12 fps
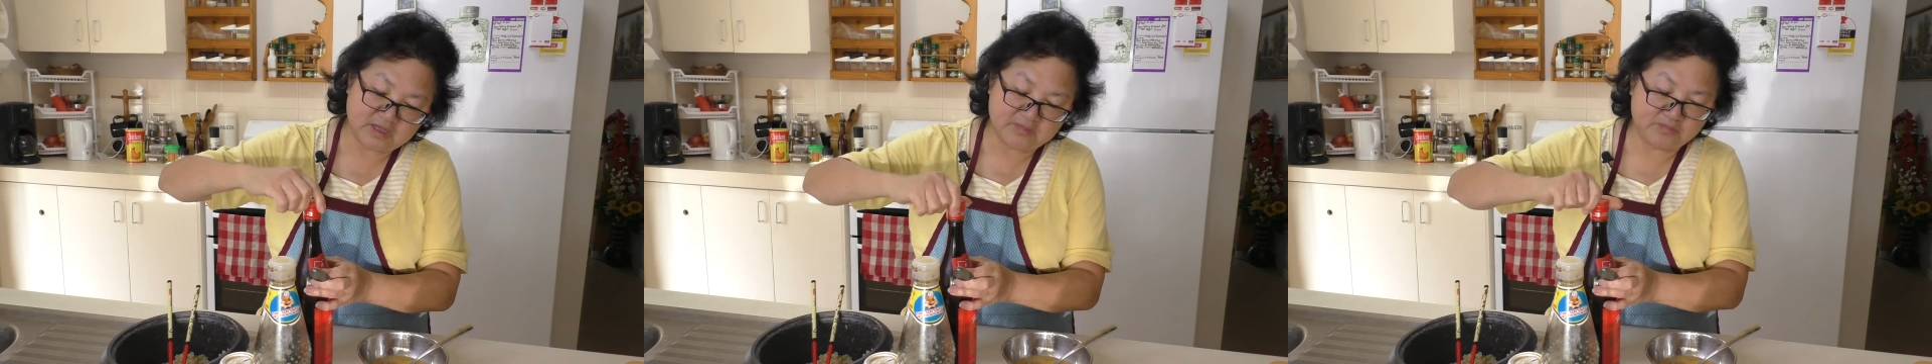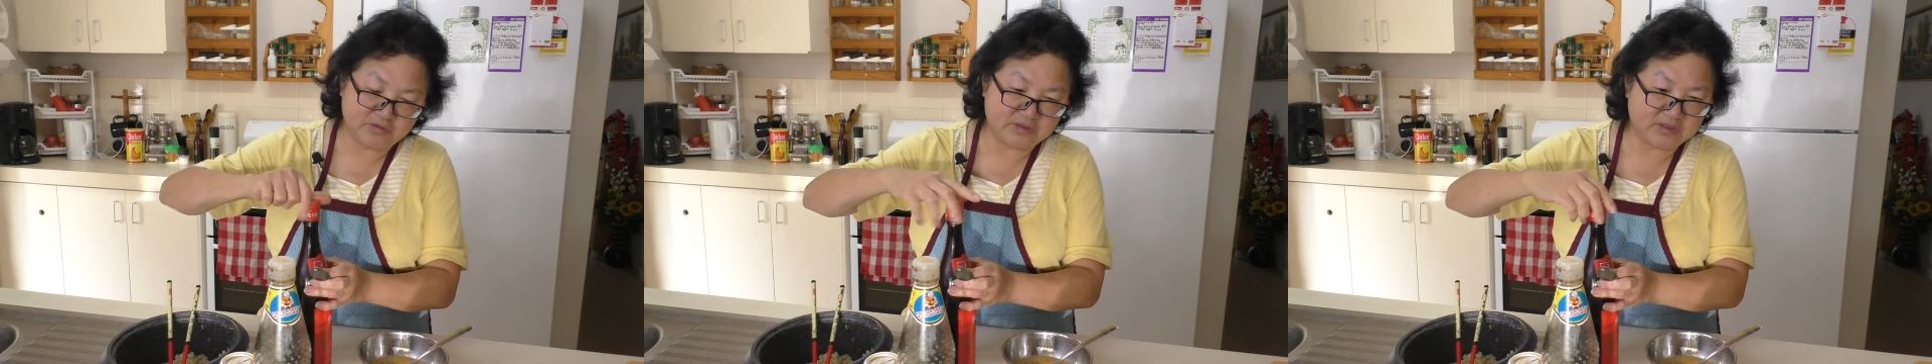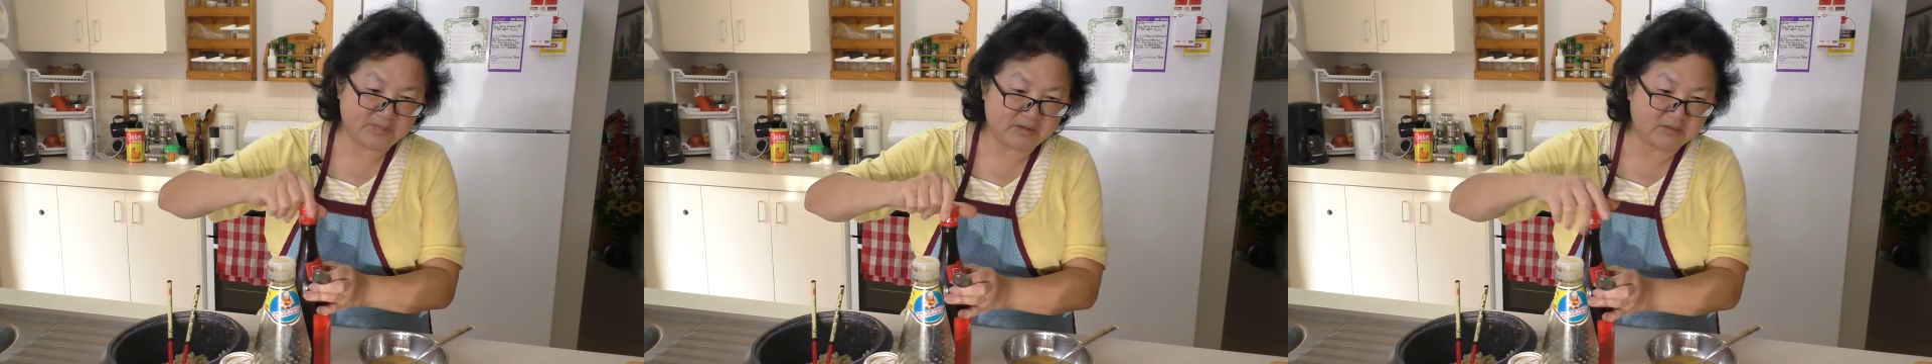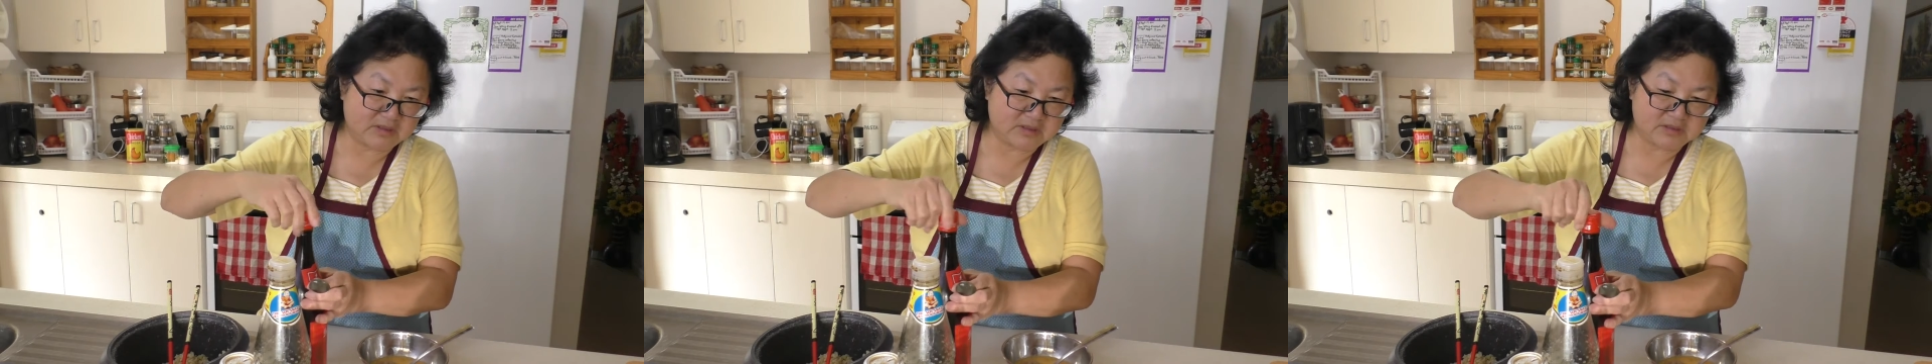can put
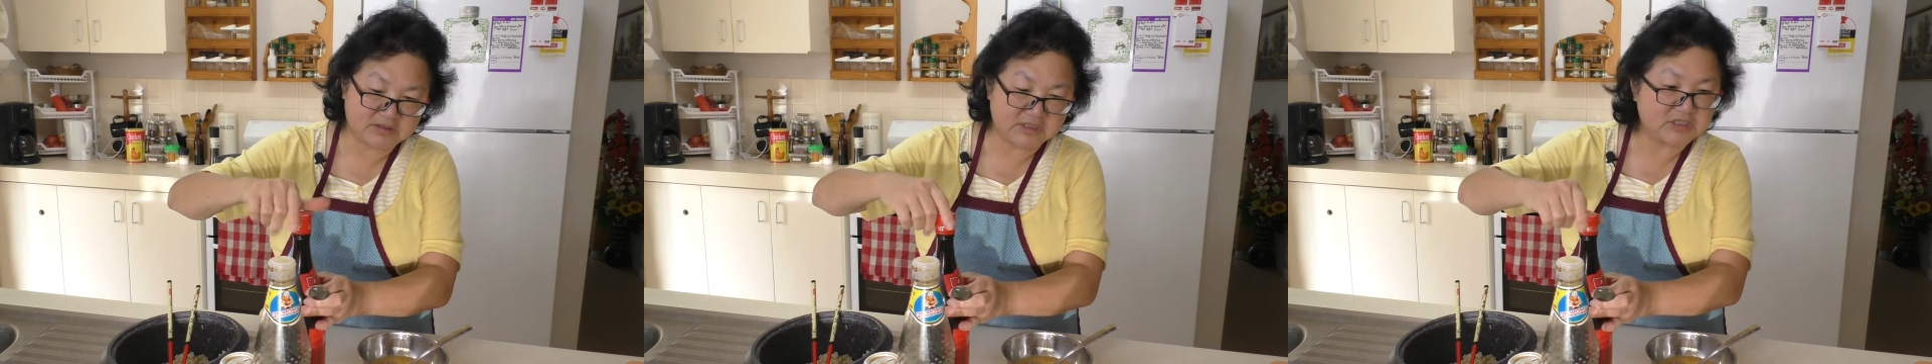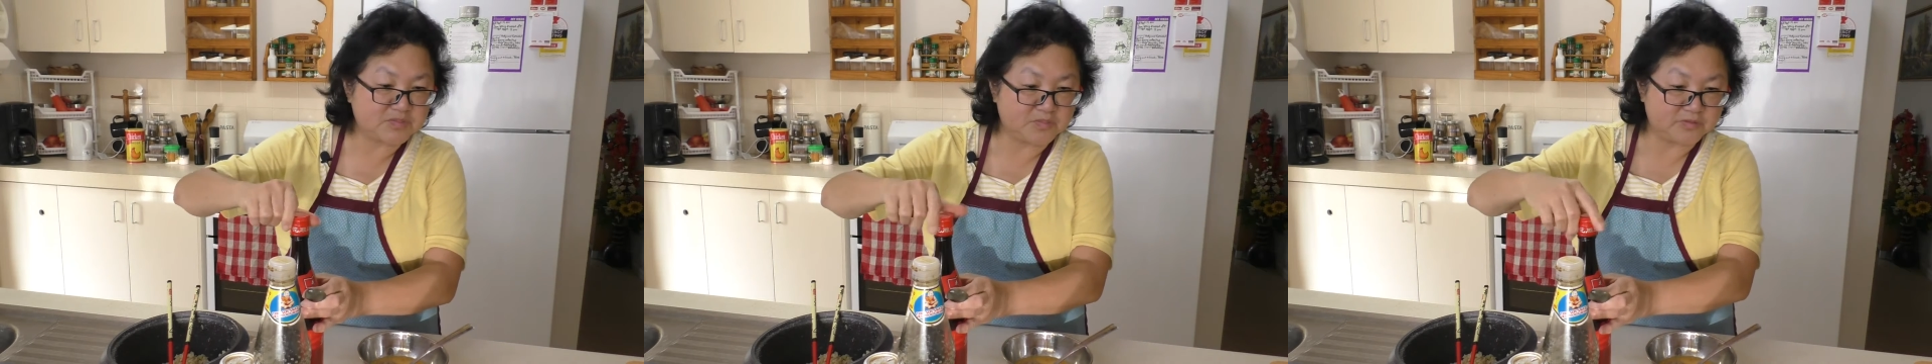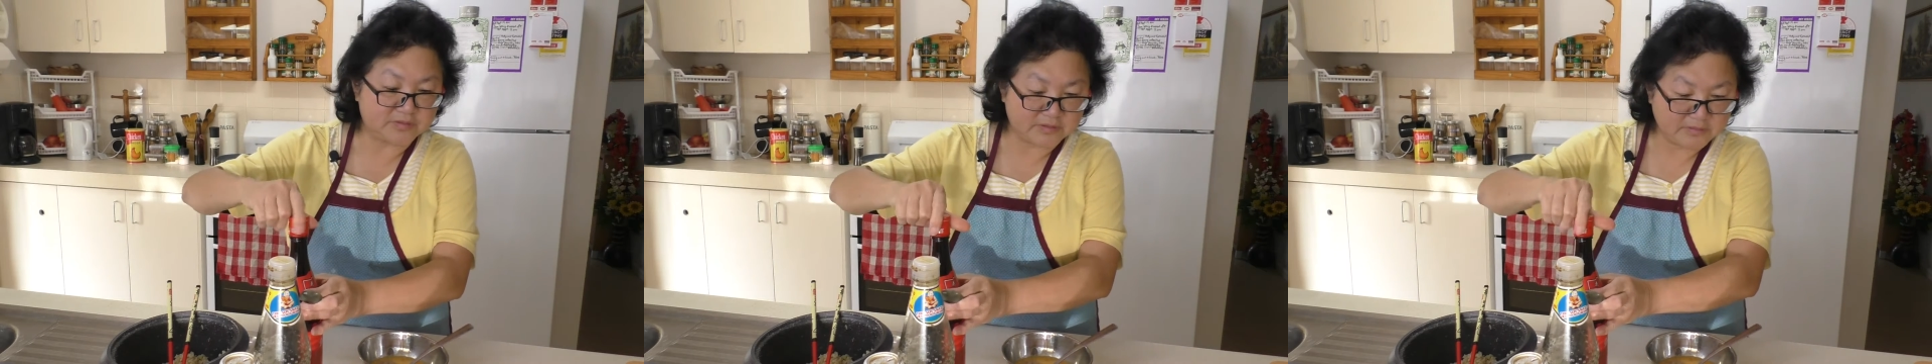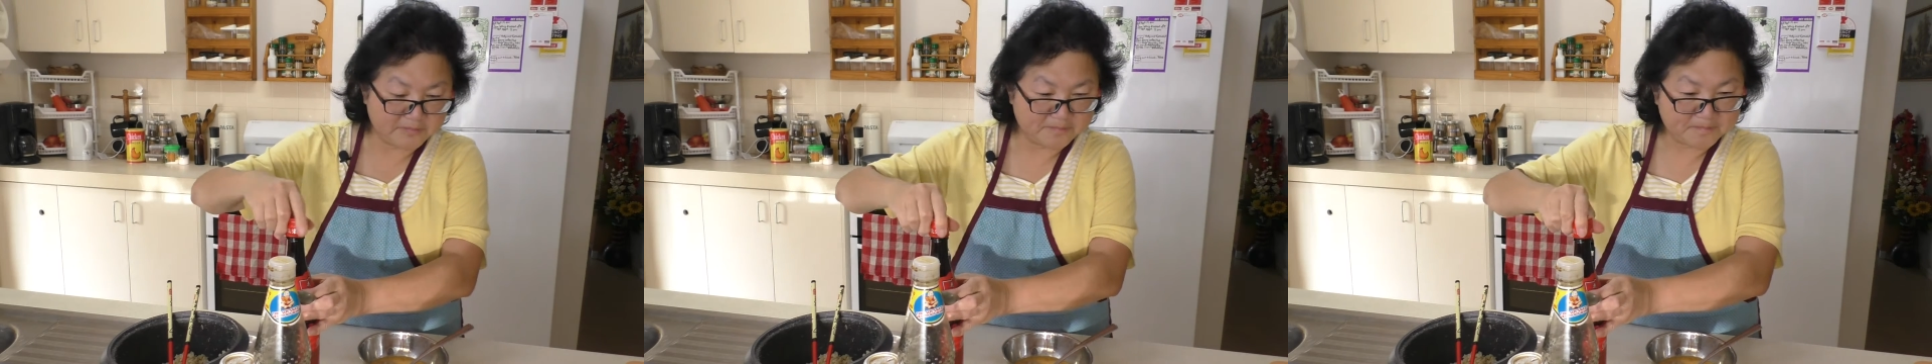about a teaspoon.